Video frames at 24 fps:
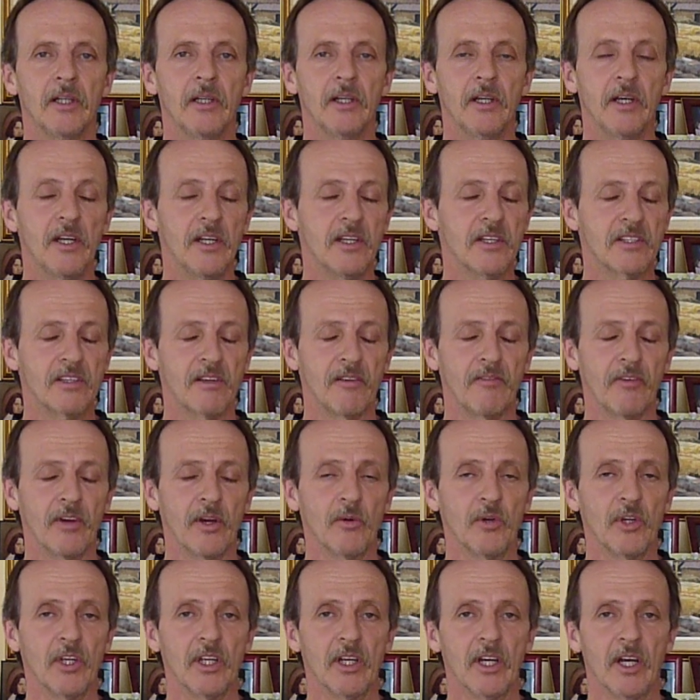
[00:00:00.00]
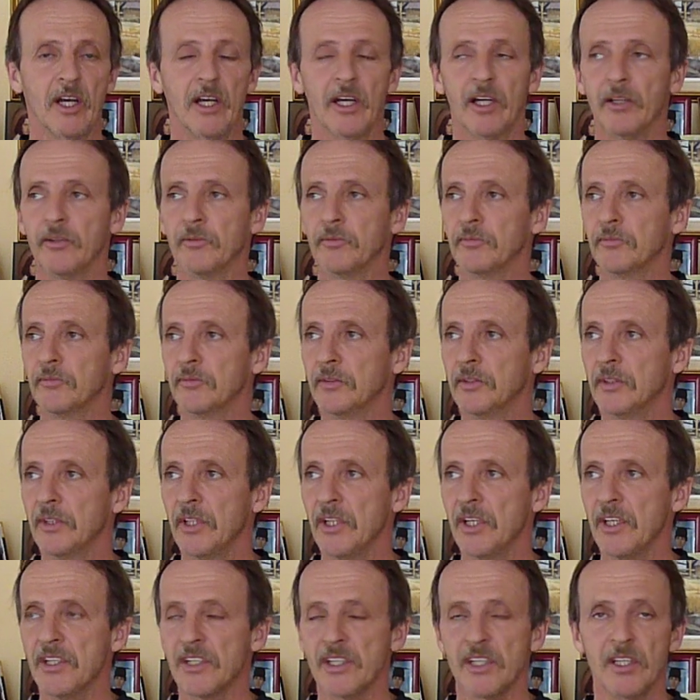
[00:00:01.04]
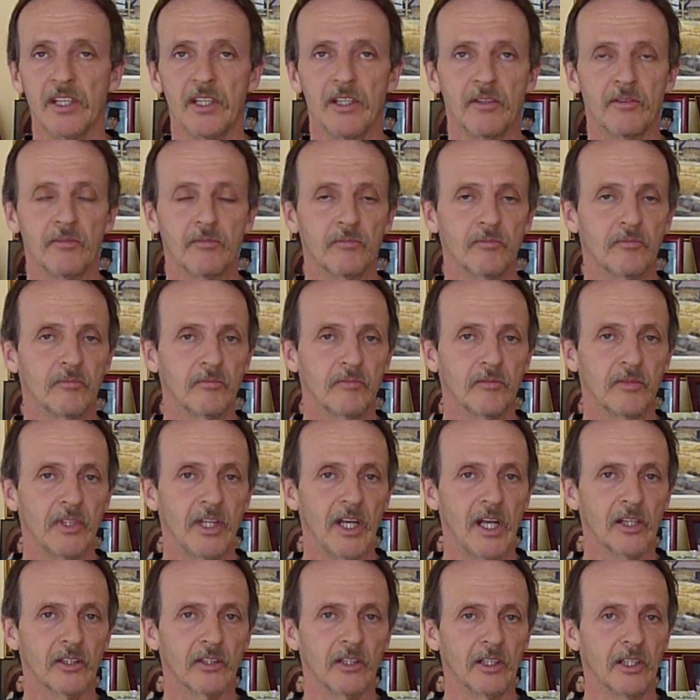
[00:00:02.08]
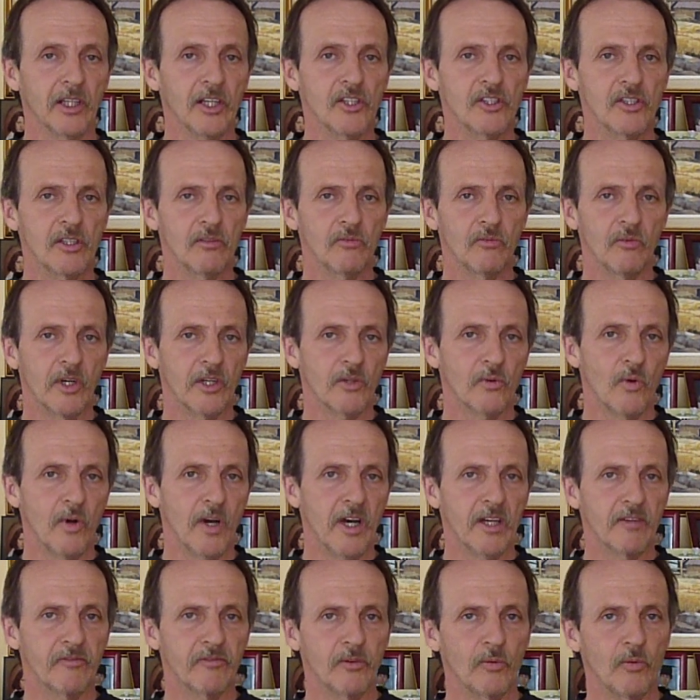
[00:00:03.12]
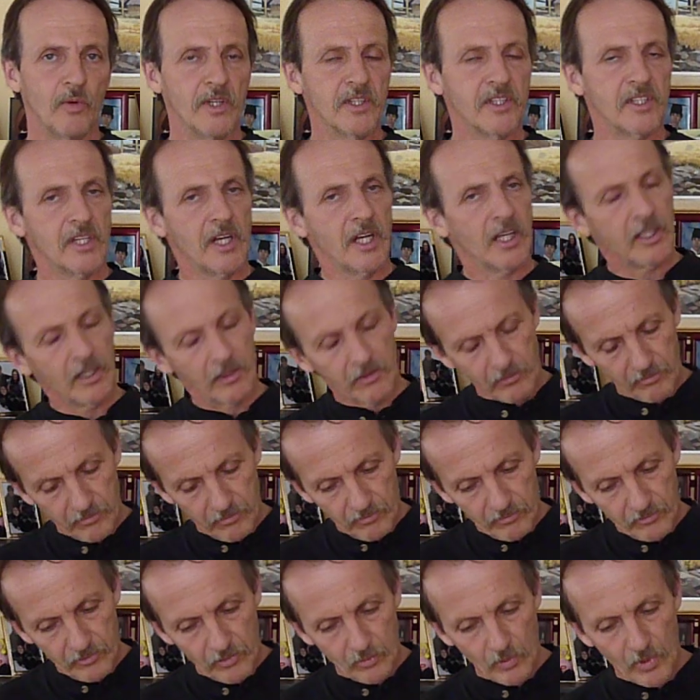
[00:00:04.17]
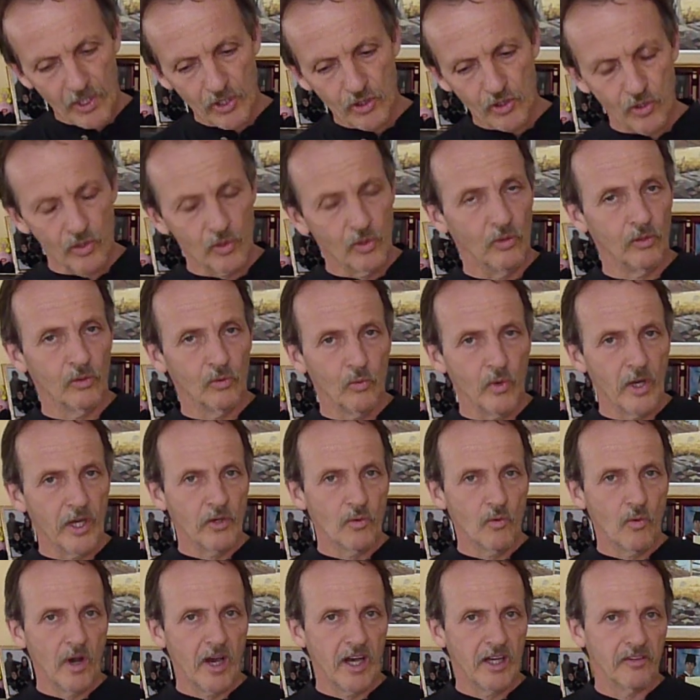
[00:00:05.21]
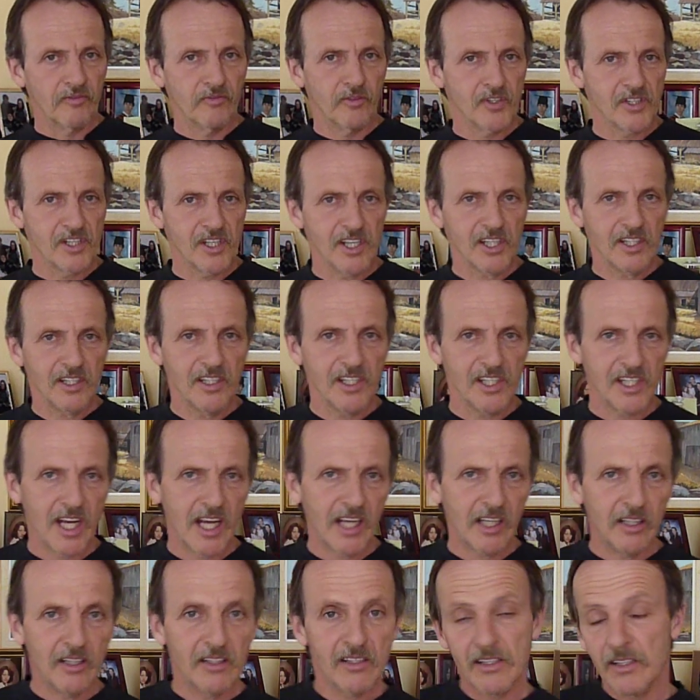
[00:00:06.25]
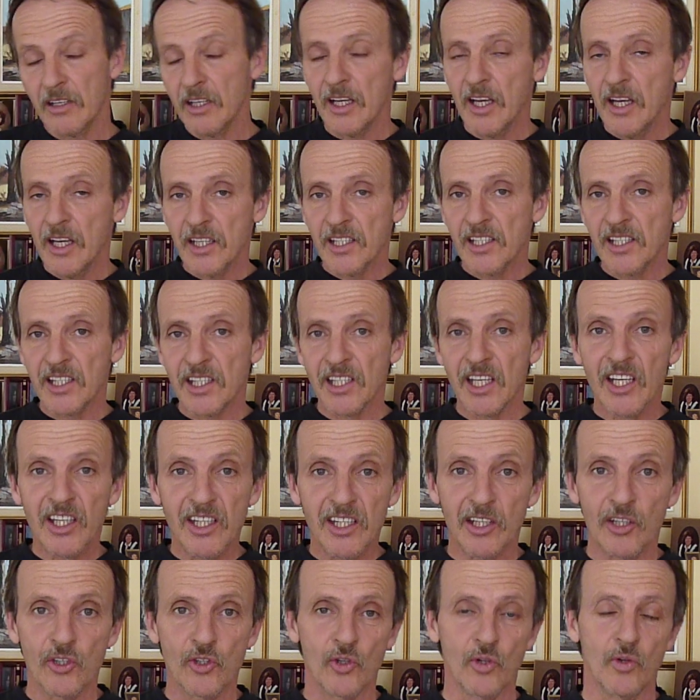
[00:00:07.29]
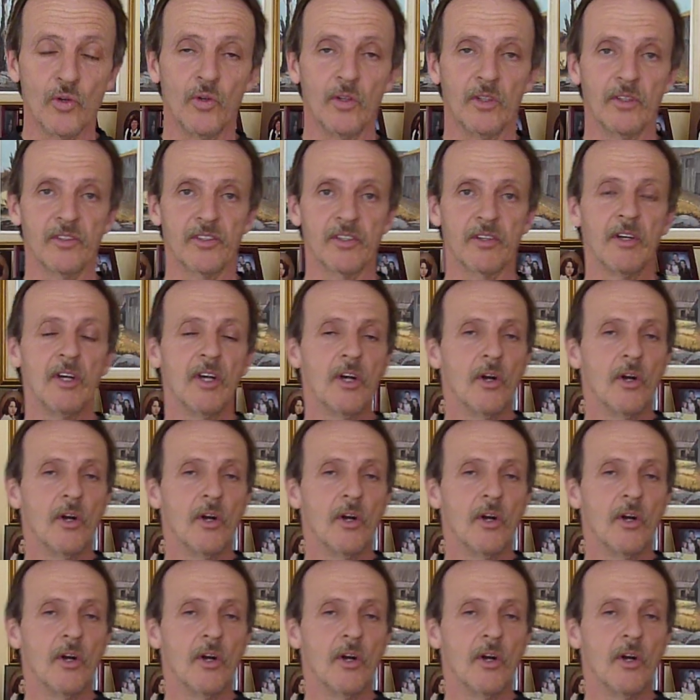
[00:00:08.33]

And it's a very uh, easy calculation. One watt for one second, one joule. One watt for 60 seconds, 60 joules.